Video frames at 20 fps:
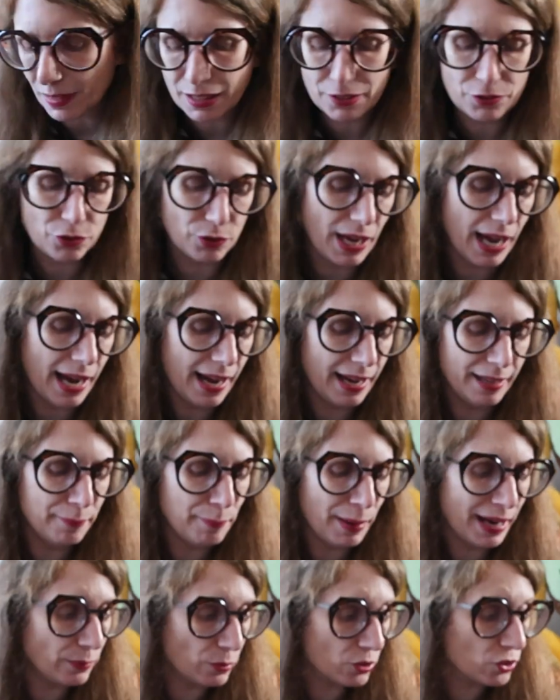So yeah,
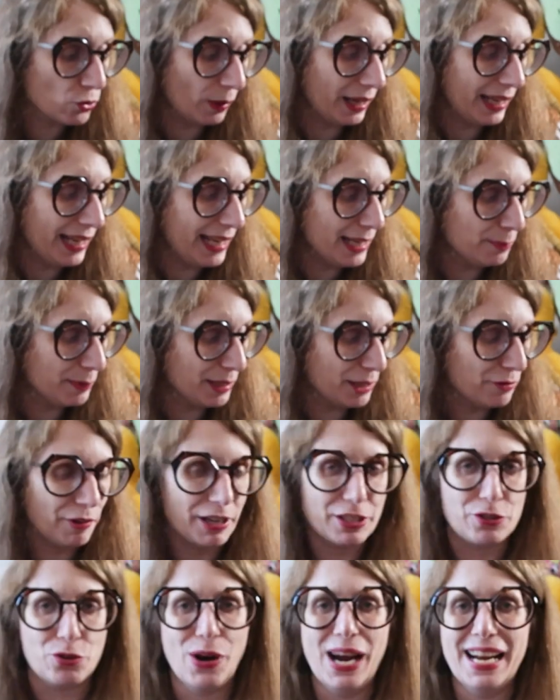my wrists will hate me if
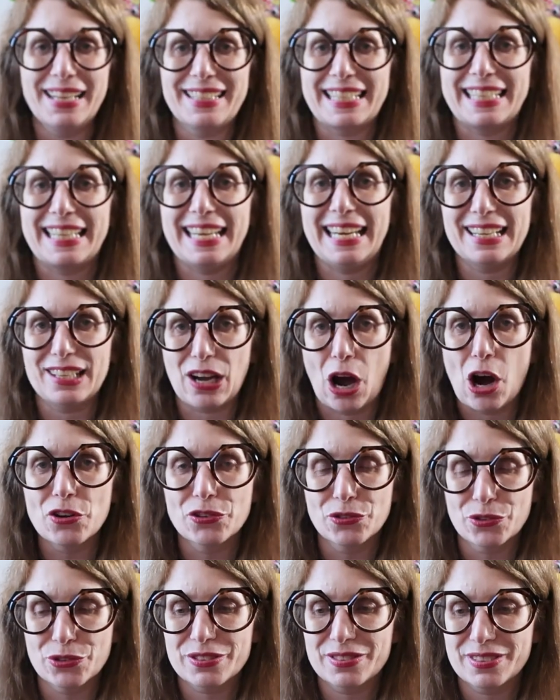I try to cake
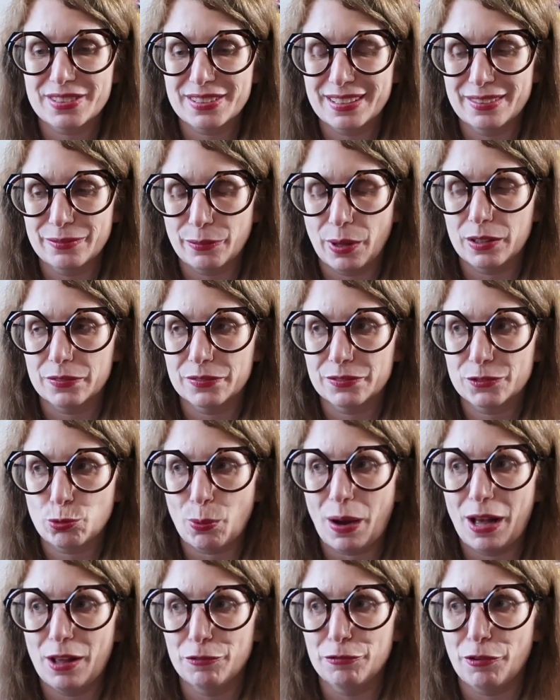
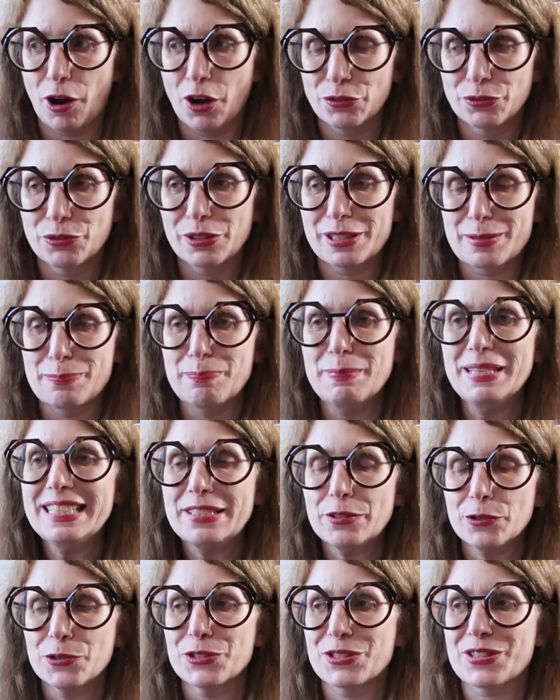1200
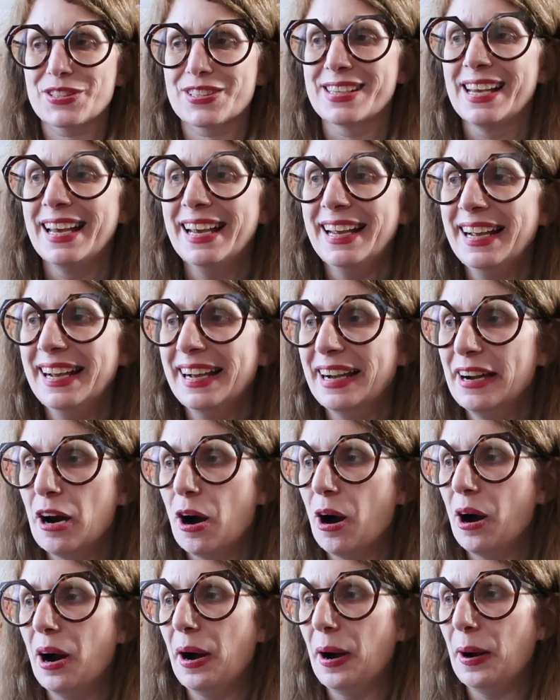meters
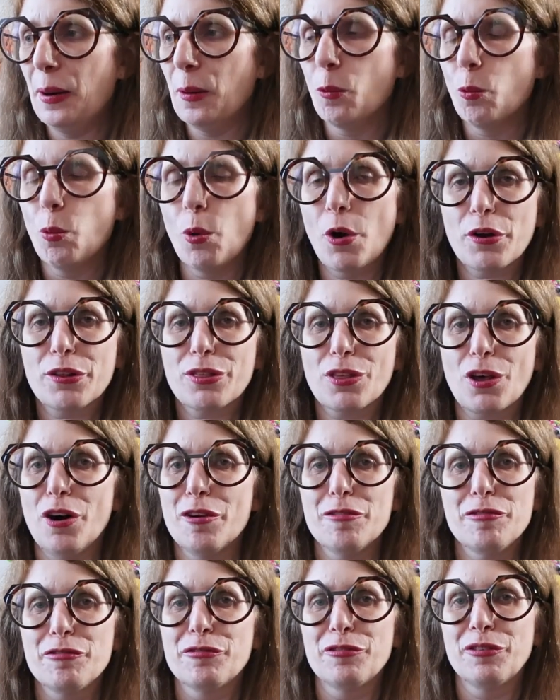worth
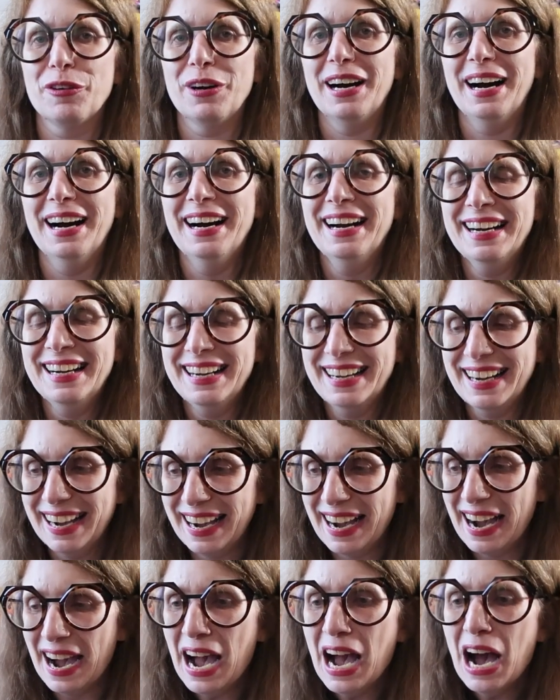of
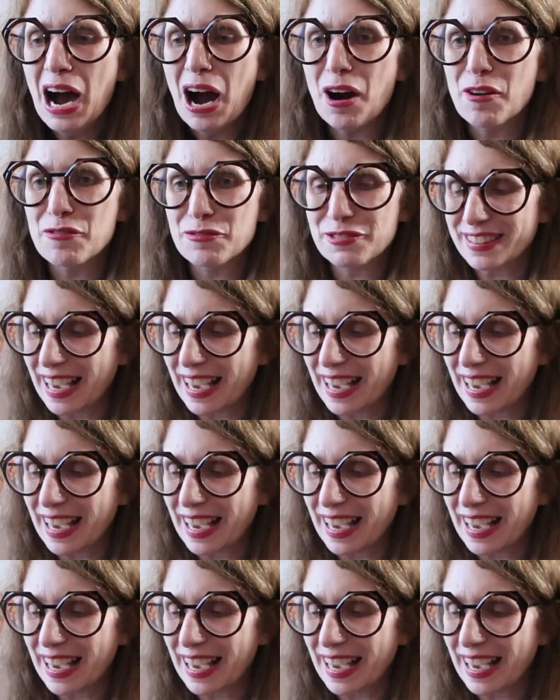of